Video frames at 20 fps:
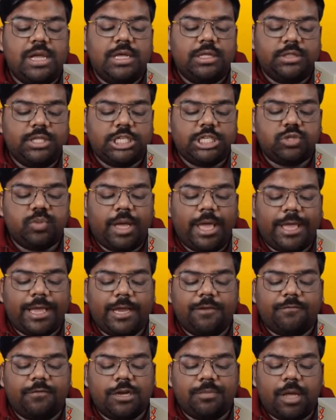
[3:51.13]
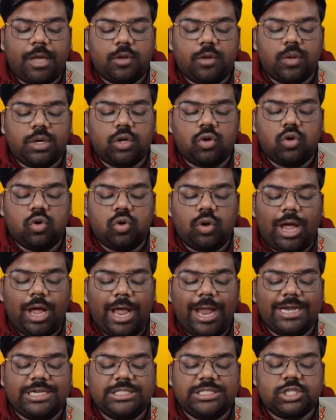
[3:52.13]
This way I can one by one go
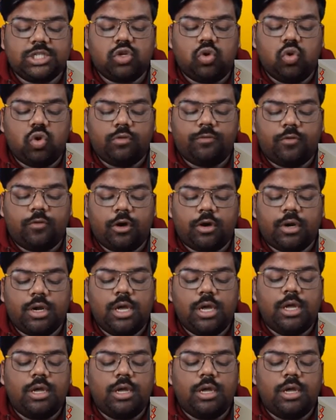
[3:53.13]
and just look for